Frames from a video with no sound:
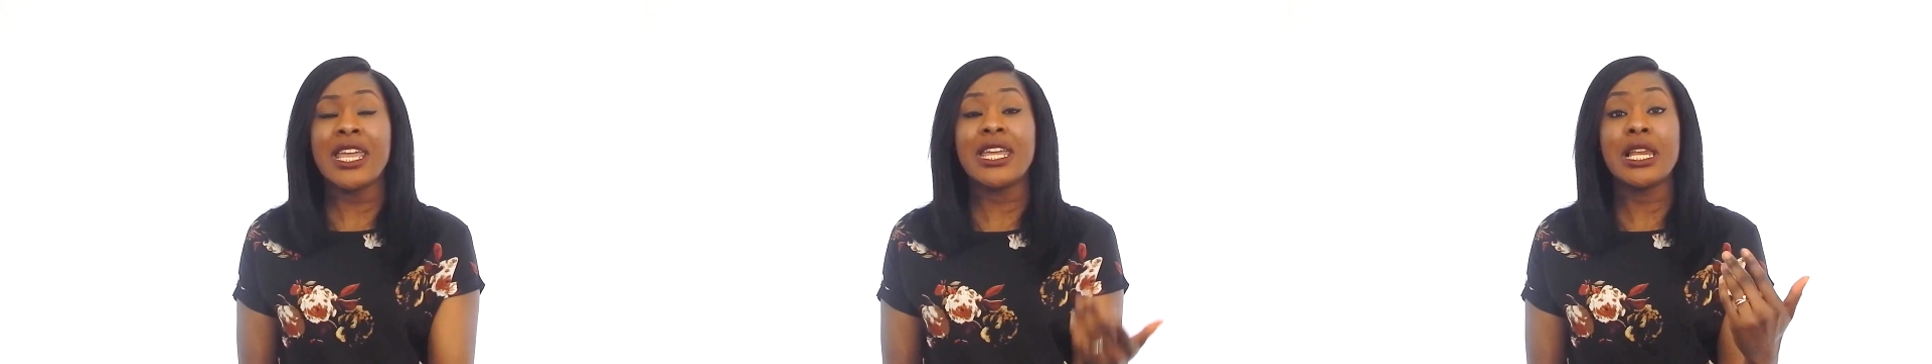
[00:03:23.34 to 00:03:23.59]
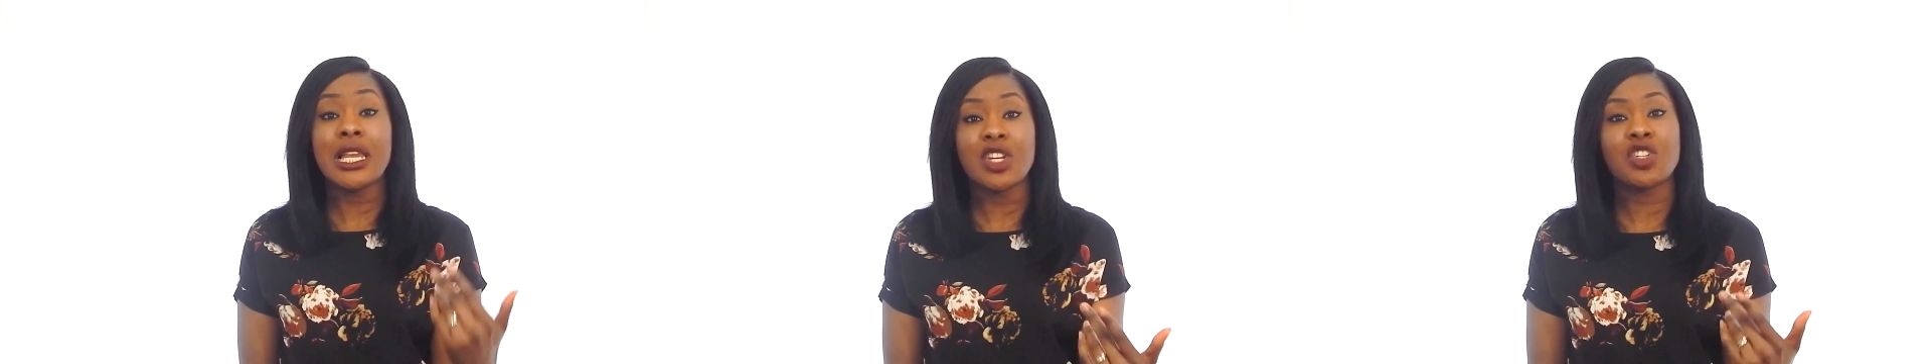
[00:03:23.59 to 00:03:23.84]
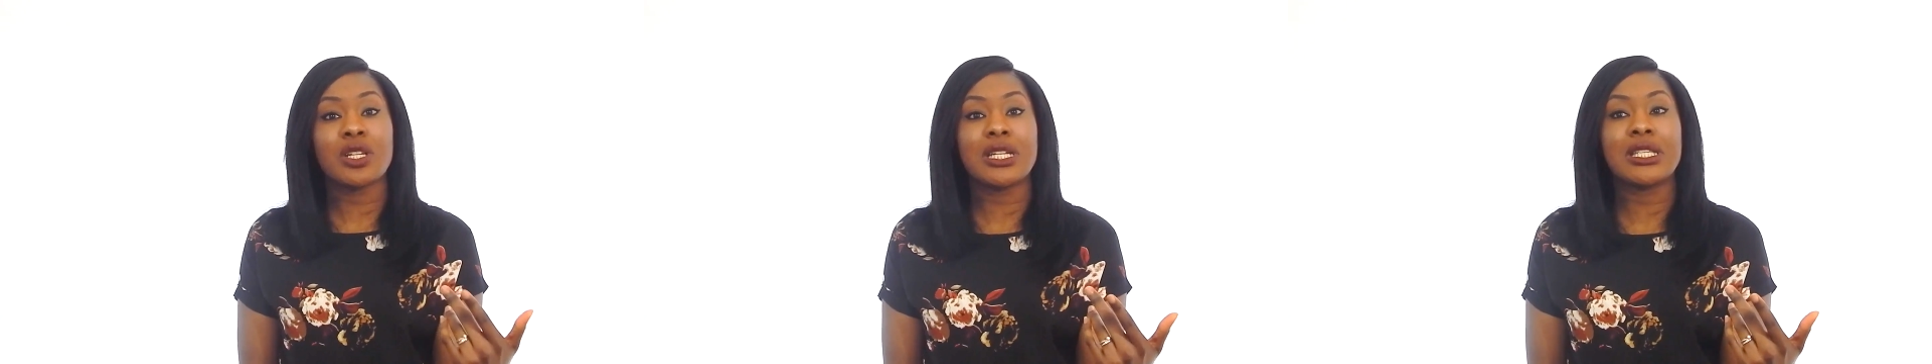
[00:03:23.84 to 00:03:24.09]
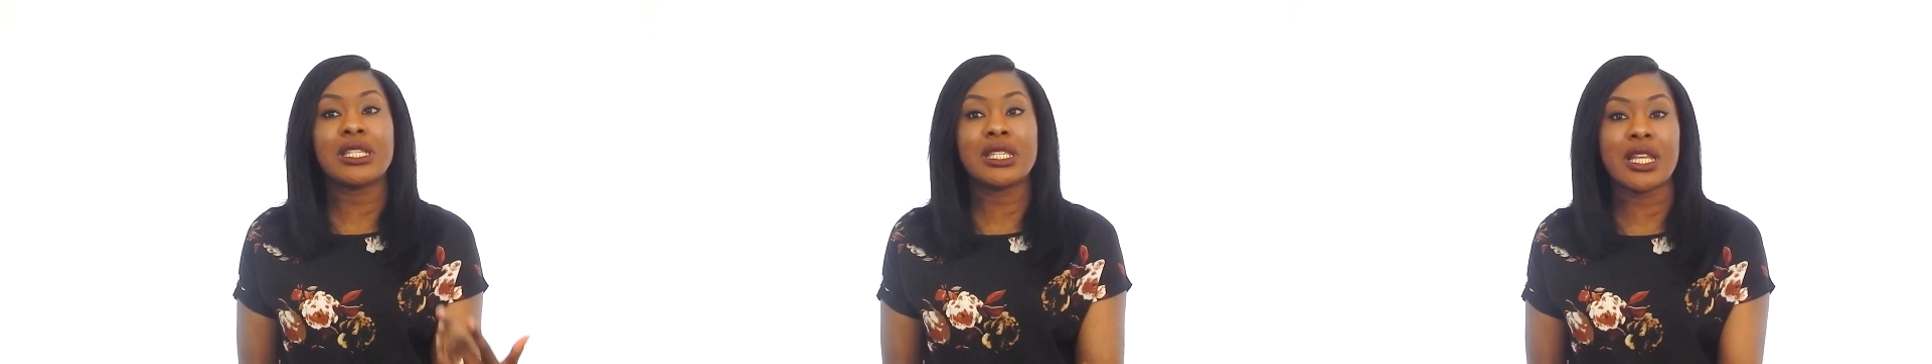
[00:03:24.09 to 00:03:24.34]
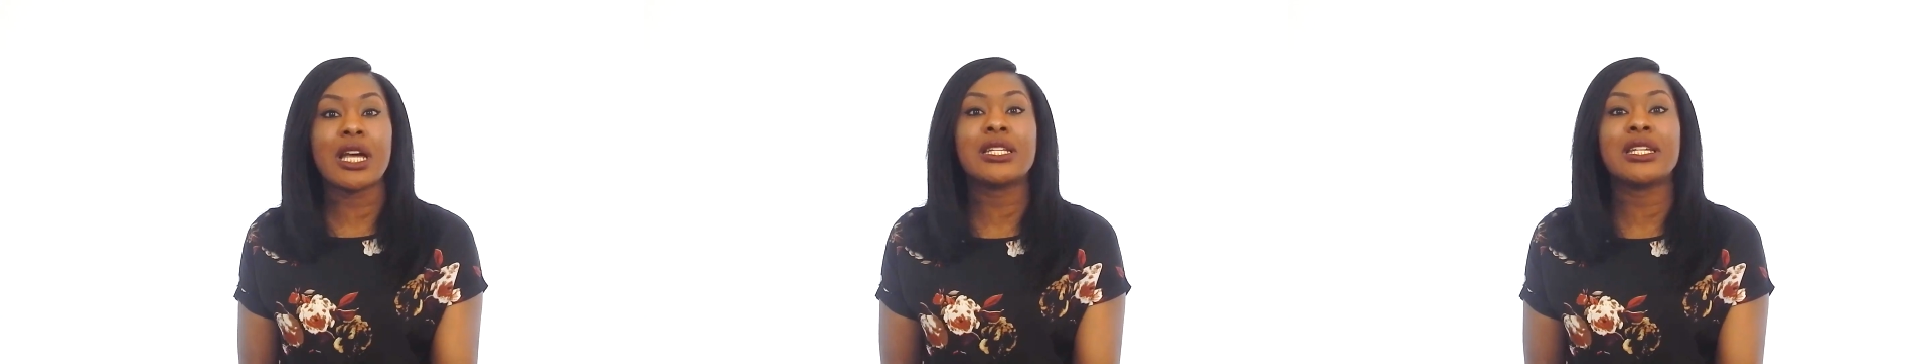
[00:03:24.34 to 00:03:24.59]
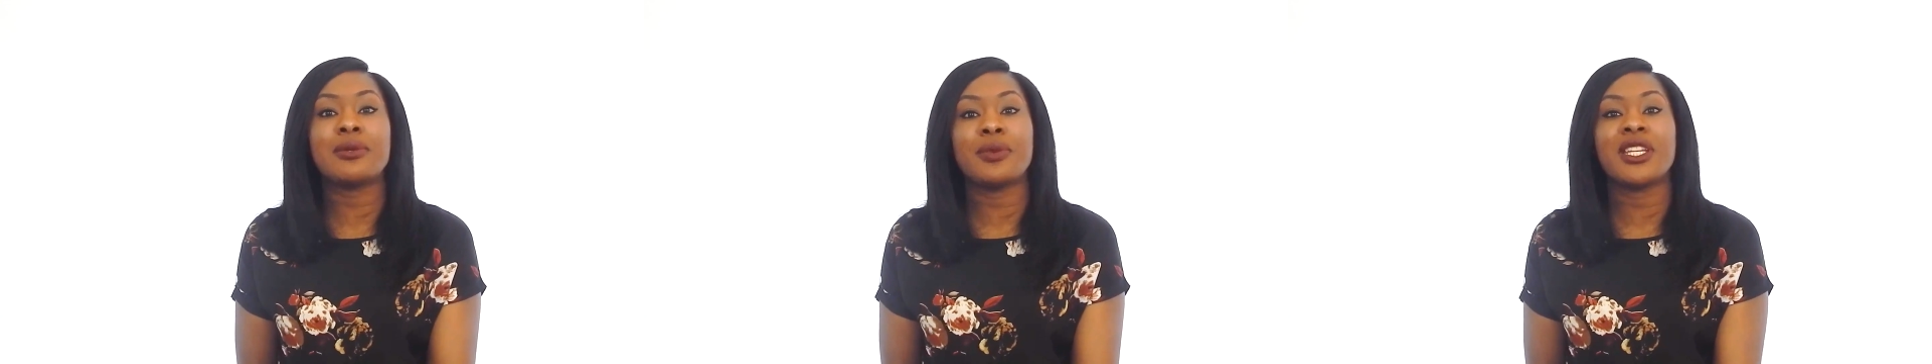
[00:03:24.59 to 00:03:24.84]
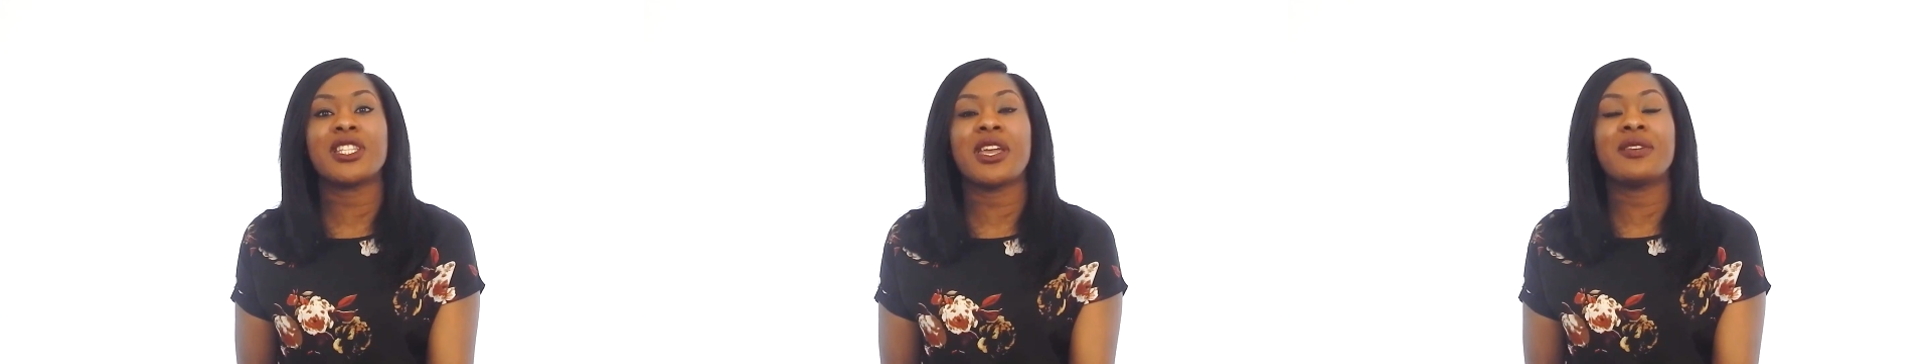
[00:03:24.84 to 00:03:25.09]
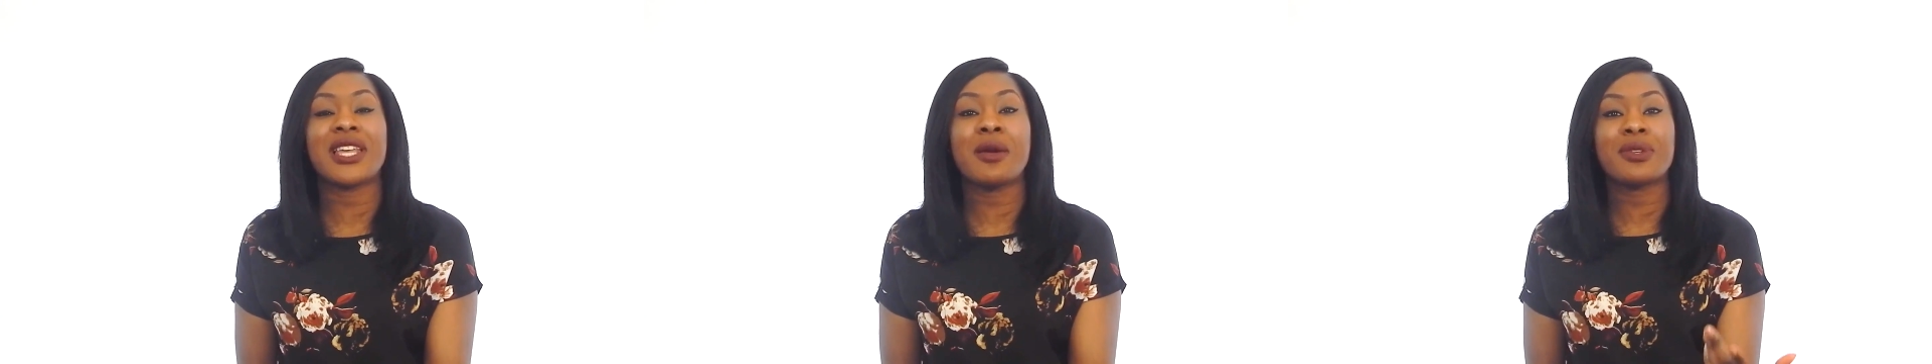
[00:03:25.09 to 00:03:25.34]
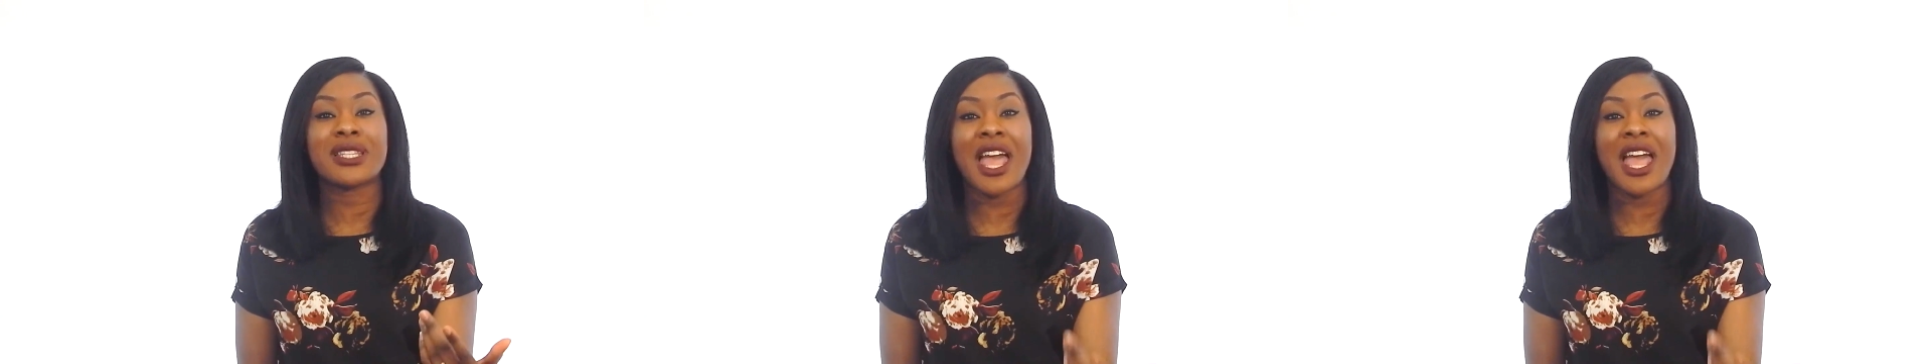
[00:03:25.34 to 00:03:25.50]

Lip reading: He literally studied me, so he was able